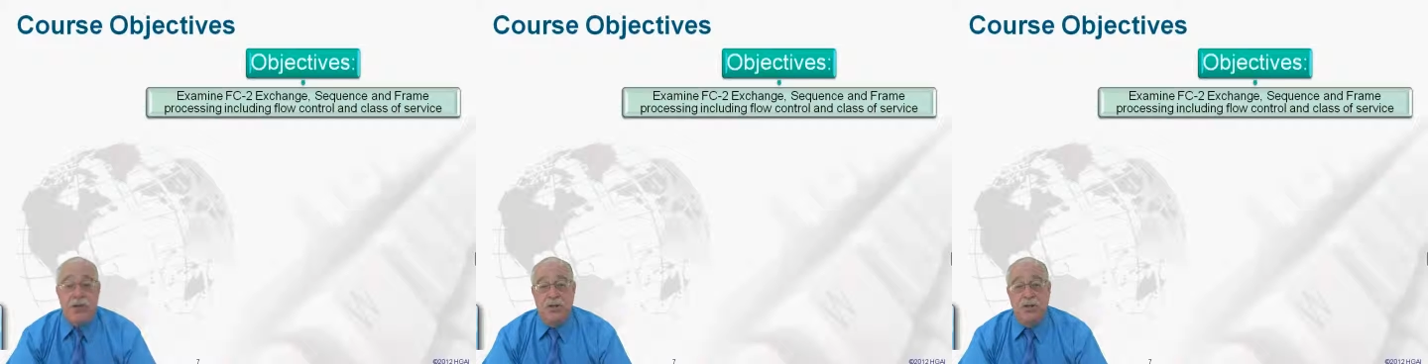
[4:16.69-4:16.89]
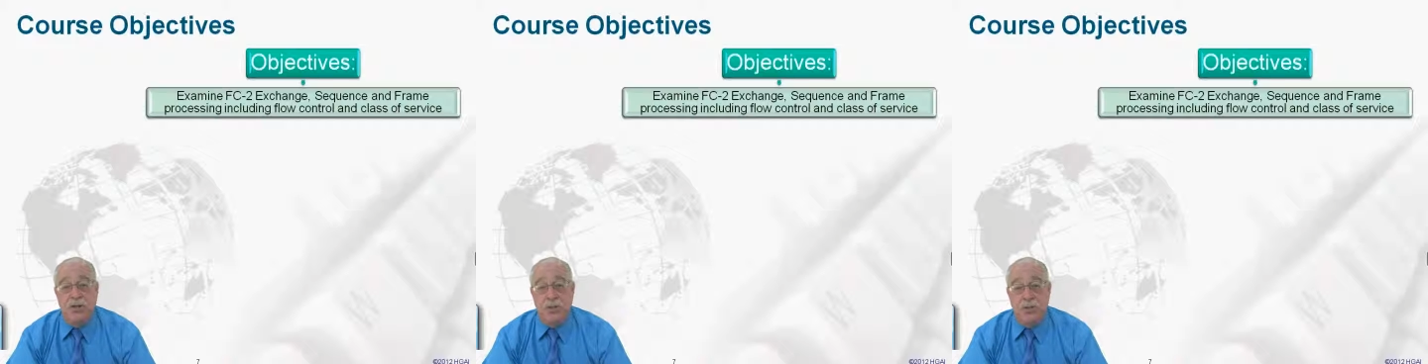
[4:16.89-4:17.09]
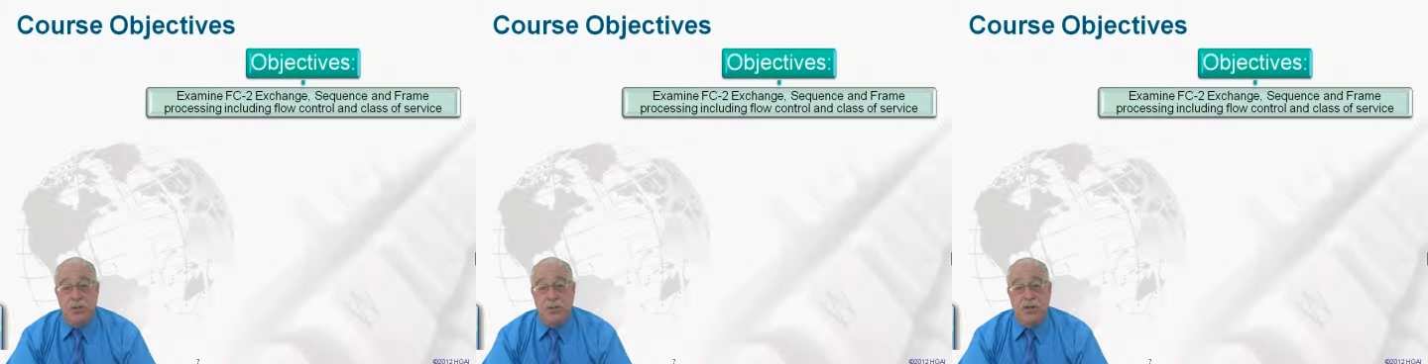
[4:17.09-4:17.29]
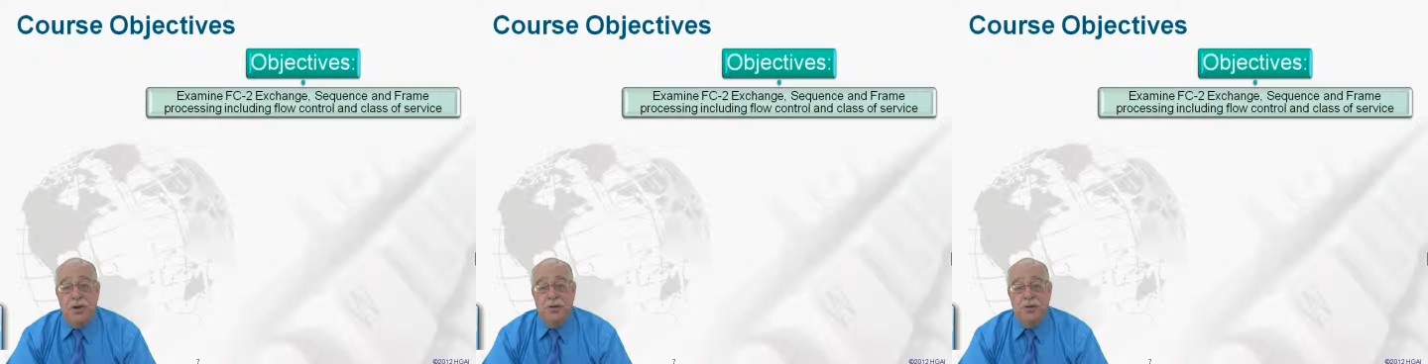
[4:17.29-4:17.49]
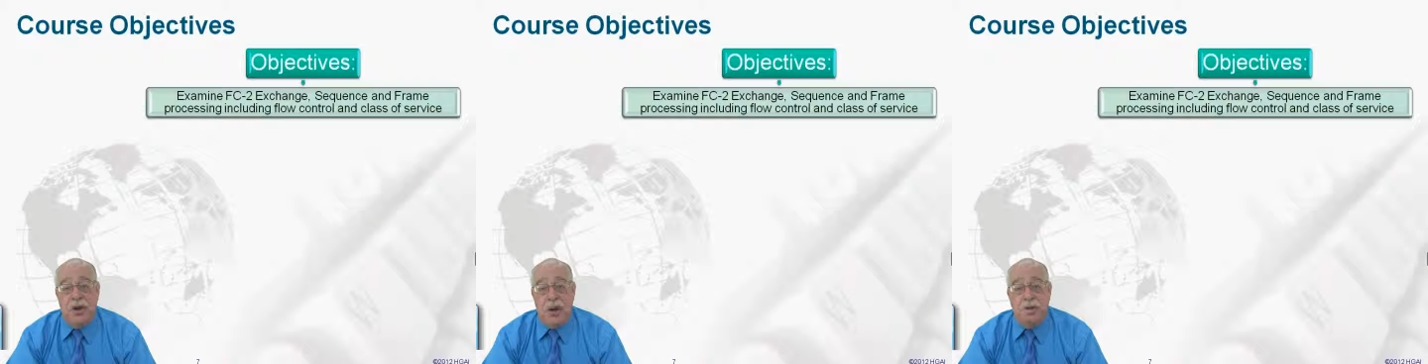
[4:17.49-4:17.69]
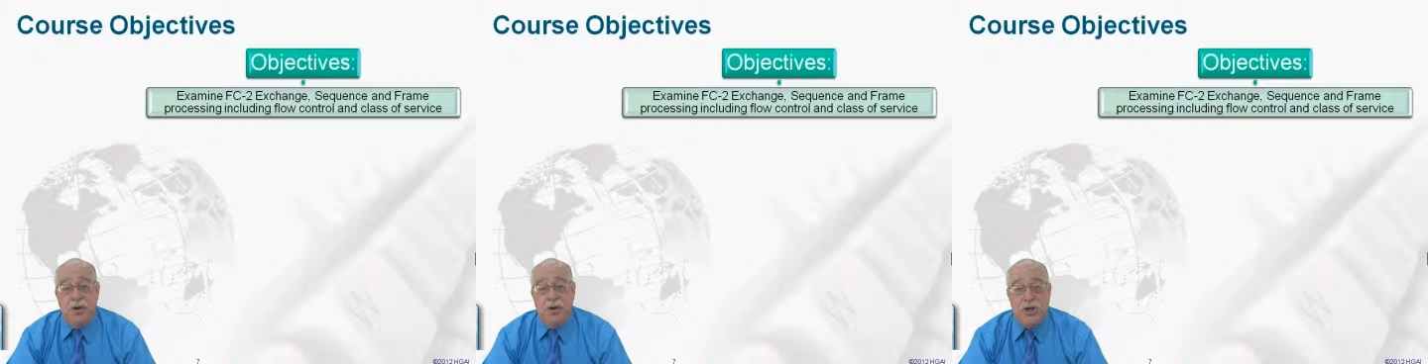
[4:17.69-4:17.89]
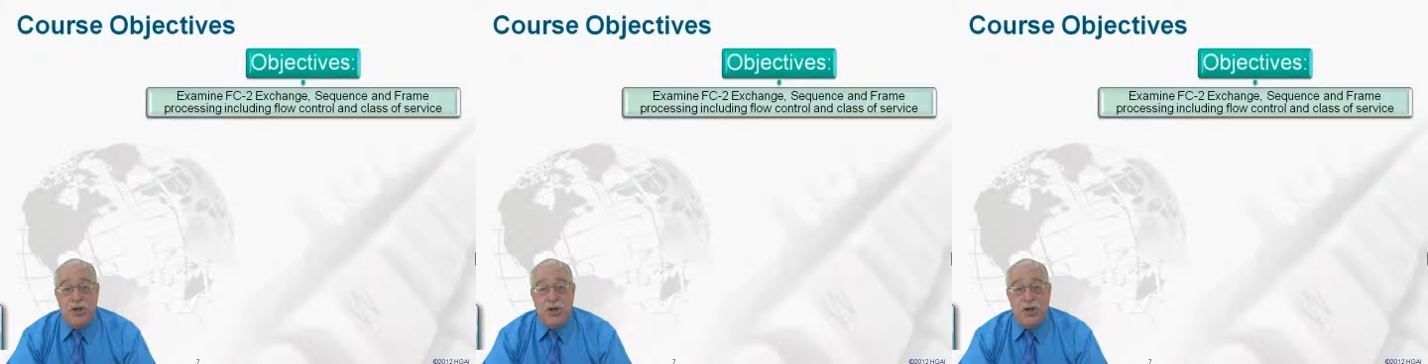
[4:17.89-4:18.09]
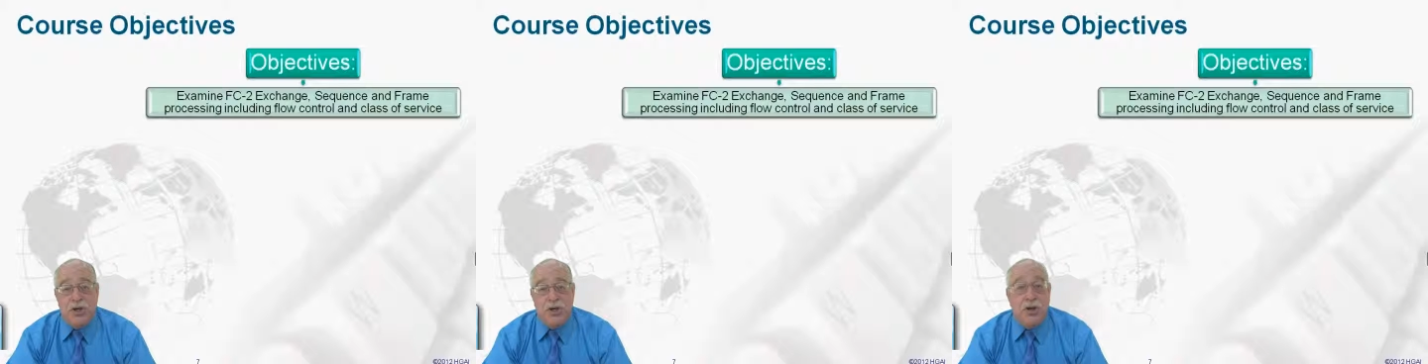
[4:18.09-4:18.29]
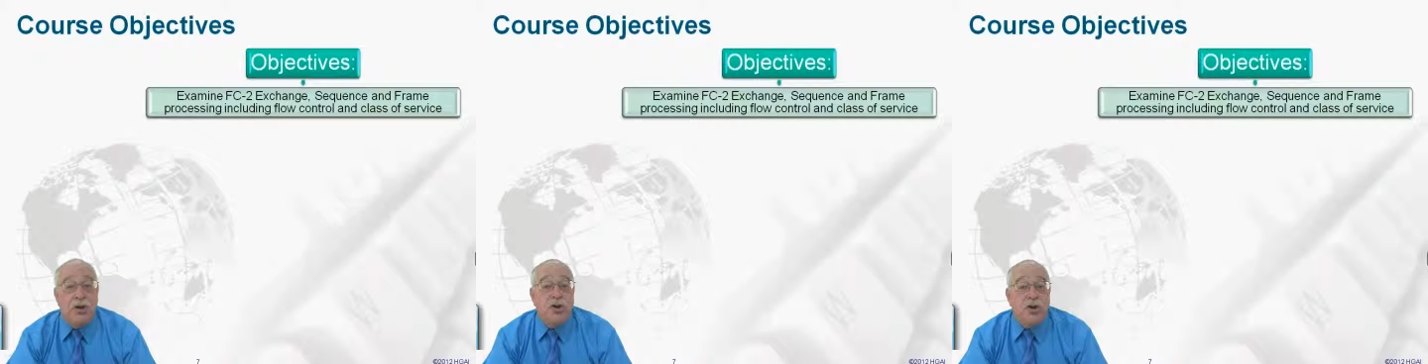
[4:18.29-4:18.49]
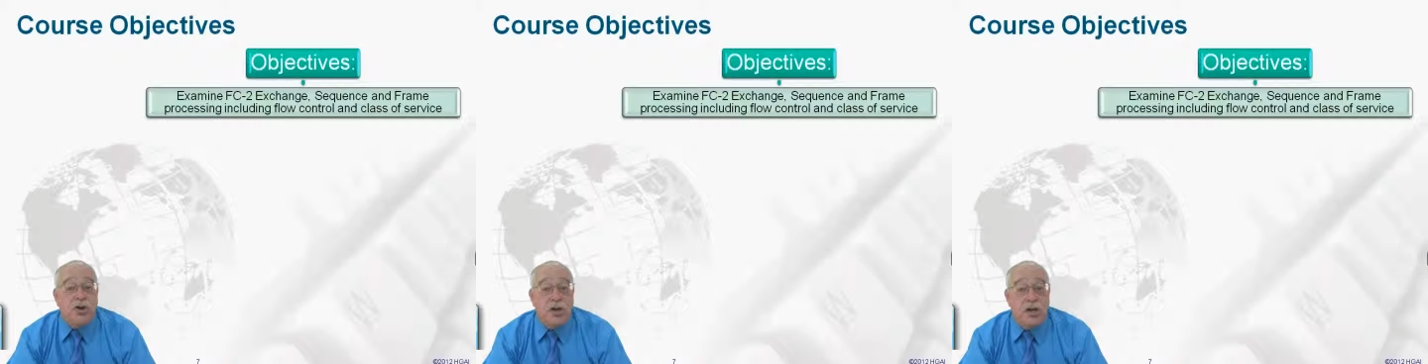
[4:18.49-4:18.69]
into fiber channel
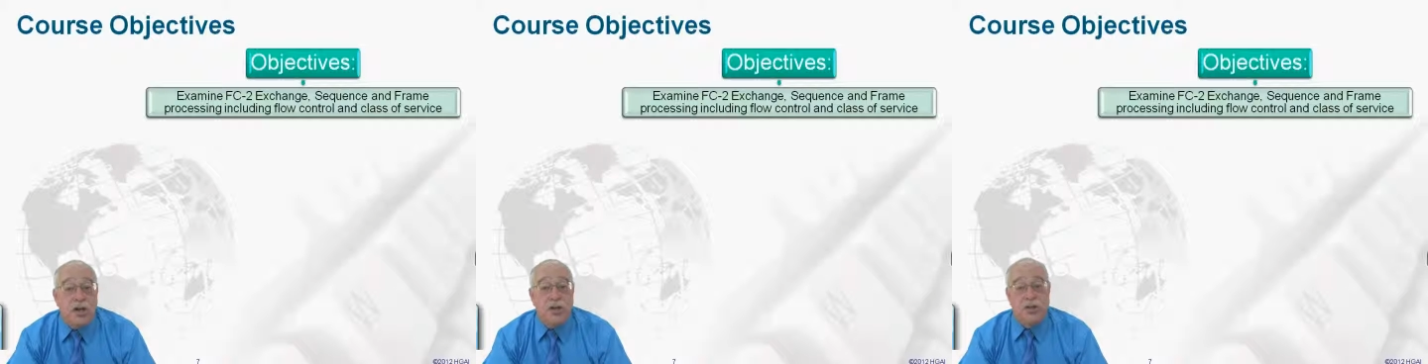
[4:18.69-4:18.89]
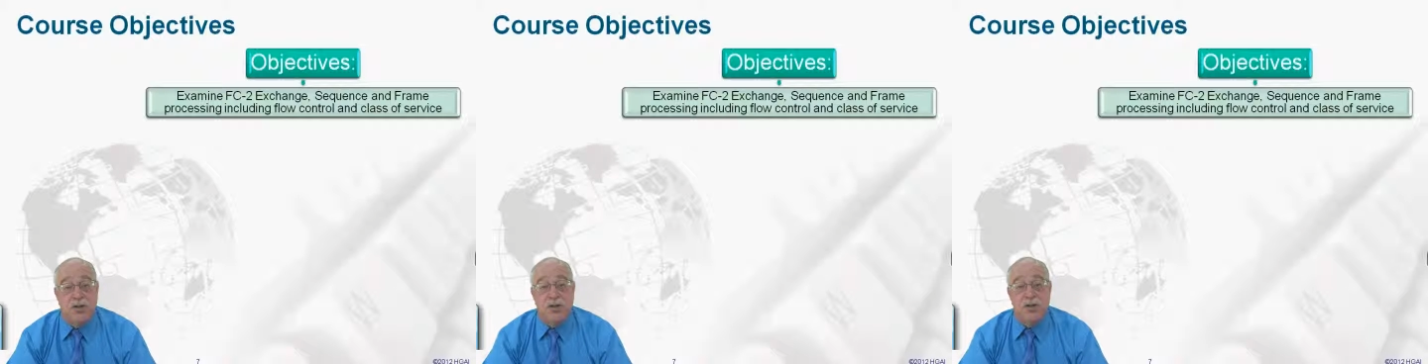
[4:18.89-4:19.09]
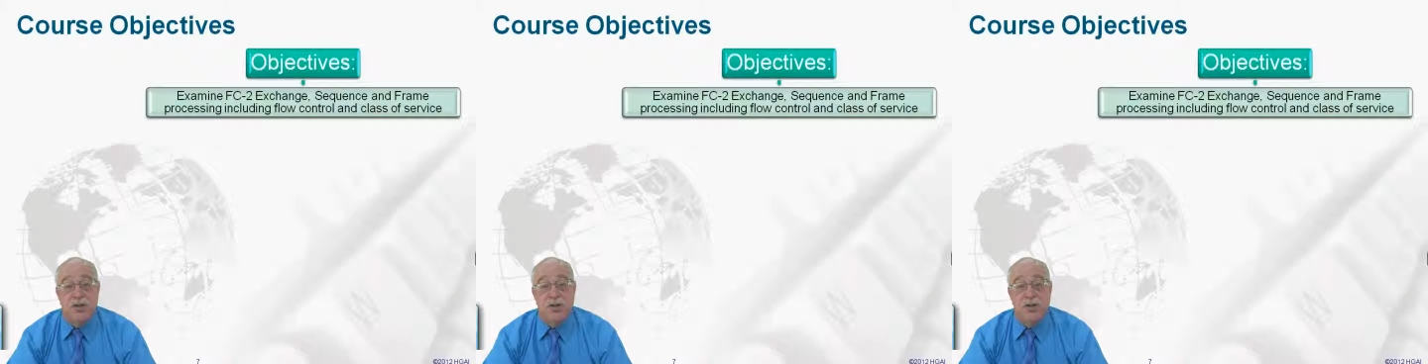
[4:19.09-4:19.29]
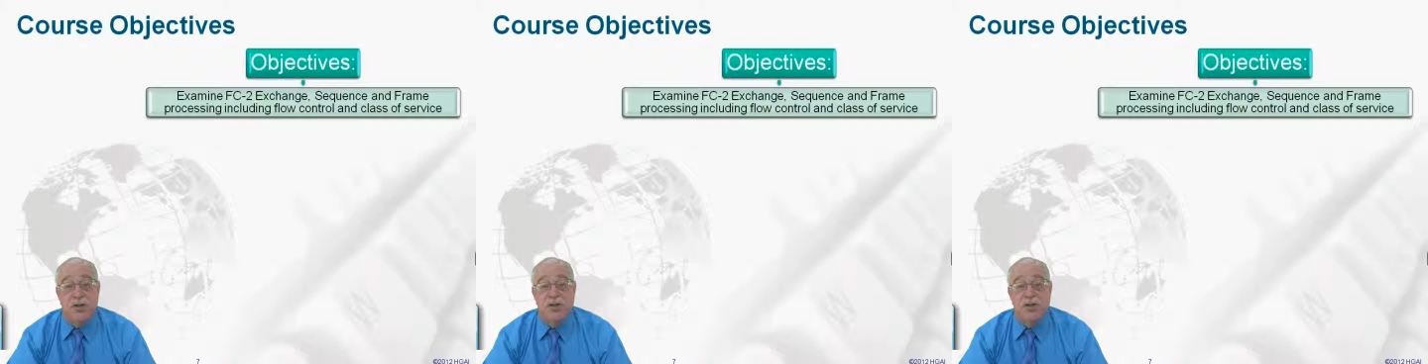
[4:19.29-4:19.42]
exchanges,